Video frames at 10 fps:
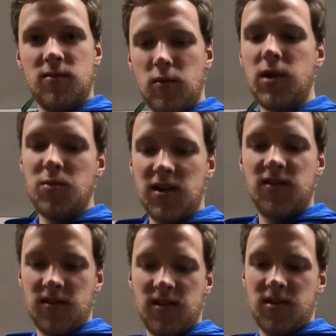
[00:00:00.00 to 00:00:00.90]
When you
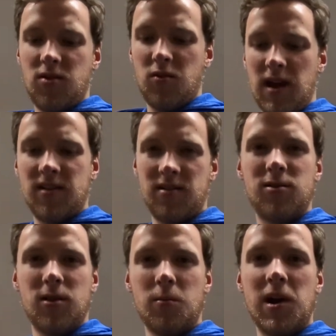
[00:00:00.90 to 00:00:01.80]
mix the correct
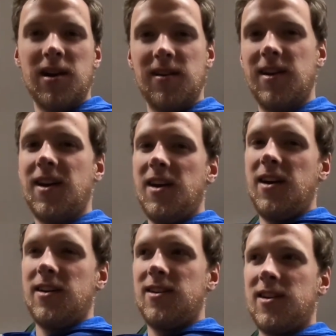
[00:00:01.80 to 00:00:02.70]
thermite,
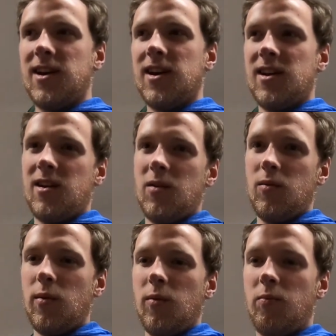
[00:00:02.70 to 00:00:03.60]
can
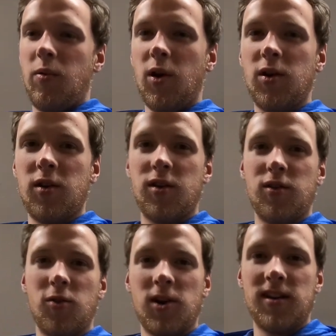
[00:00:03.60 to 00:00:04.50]
burn
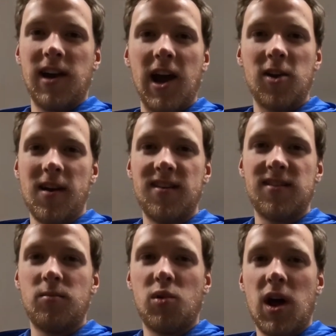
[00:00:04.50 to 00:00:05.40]
through an entire
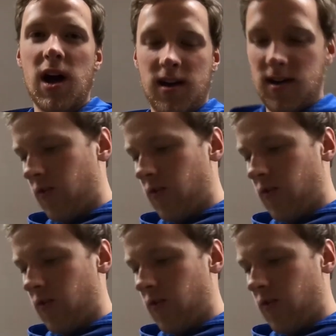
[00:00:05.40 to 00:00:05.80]
engine block.